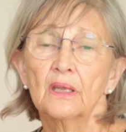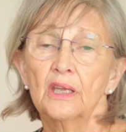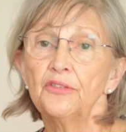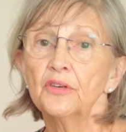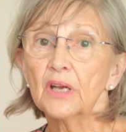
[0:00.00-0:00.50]

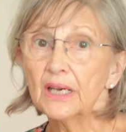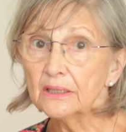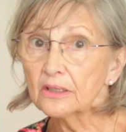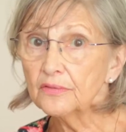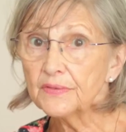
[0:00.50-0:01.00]
If you cut
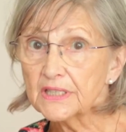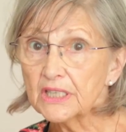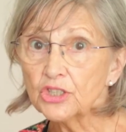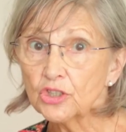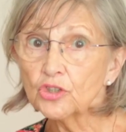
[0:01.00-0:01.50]
the
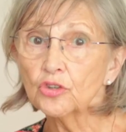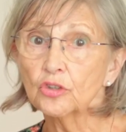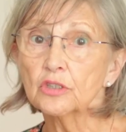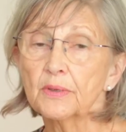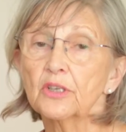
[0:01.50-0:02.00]
conversation
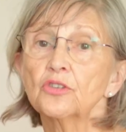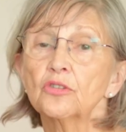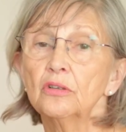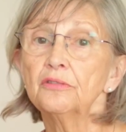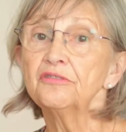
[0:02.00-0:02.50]
short because
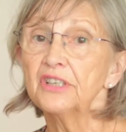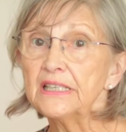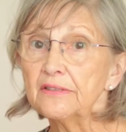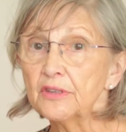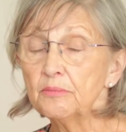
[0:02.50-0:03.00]
you're
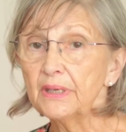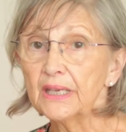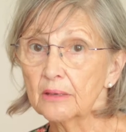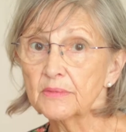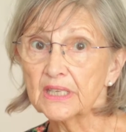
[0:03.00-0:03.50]
afraid of them
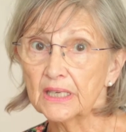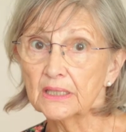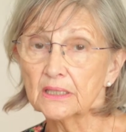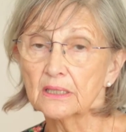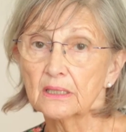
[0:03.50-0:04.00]
being
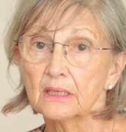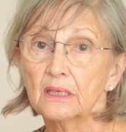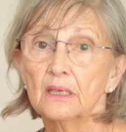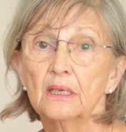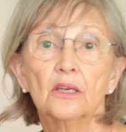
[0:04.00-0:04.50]
upset,
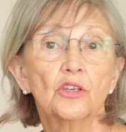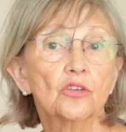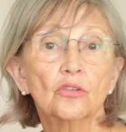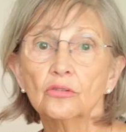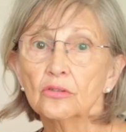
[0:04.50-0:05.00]

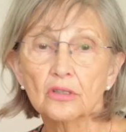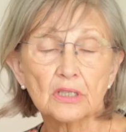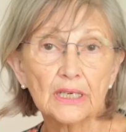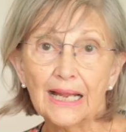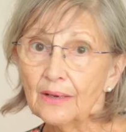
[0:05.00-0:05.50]
you're not
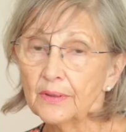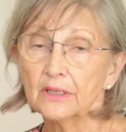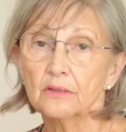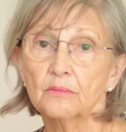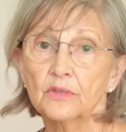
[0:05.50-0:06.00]
allowing
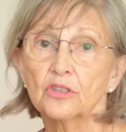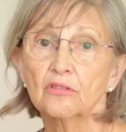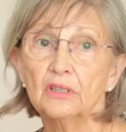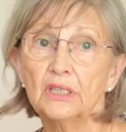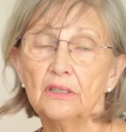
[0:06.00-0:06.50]
them to
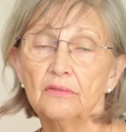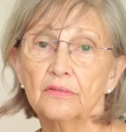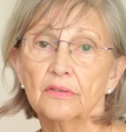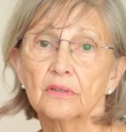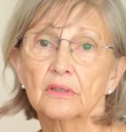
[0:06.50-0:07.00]

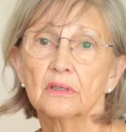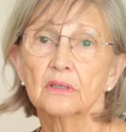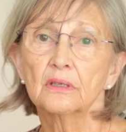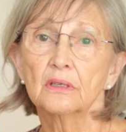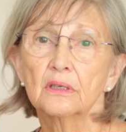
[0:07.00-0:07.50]
grieve.
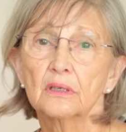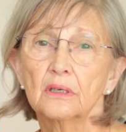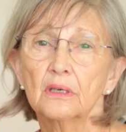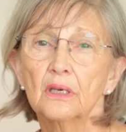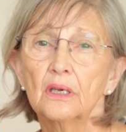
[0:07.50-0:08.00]

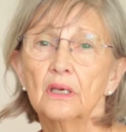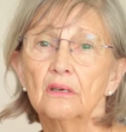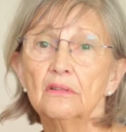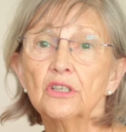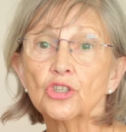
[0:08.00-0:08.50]

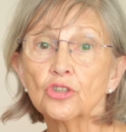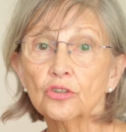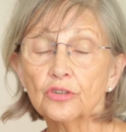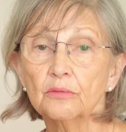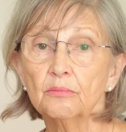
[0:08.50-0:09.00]

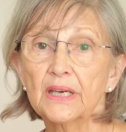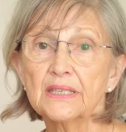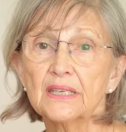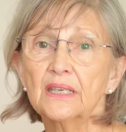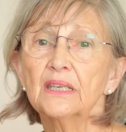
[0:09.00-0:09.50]
Reassure them by
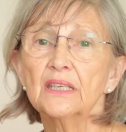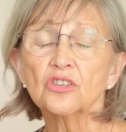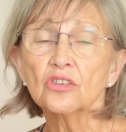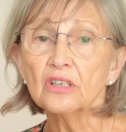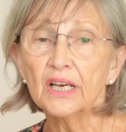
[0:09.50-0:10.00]
saying,
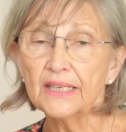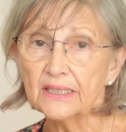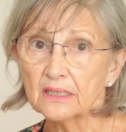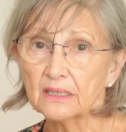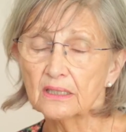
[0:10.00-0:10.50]
"It's all
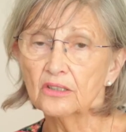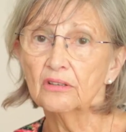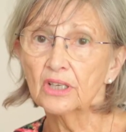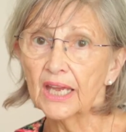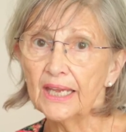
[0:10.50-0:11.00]
right, you're
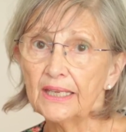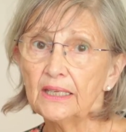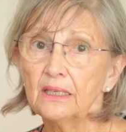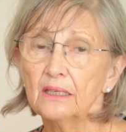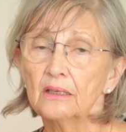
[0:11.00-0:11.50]
okay,"
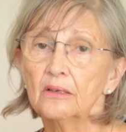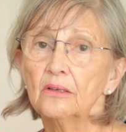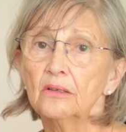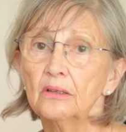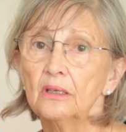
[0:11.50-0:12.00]

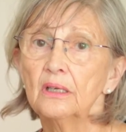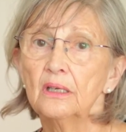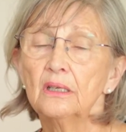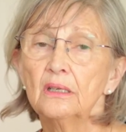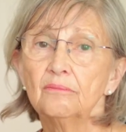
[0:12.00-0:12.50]
or
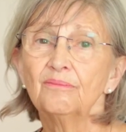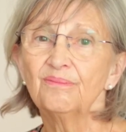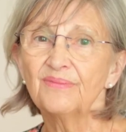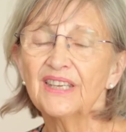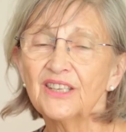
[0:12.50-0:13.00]

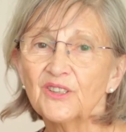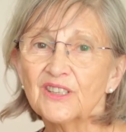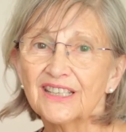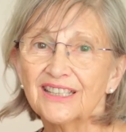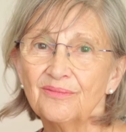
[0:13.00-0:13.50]
"Take your
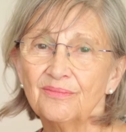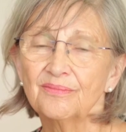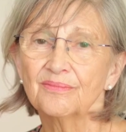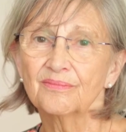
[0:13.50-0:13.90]
time."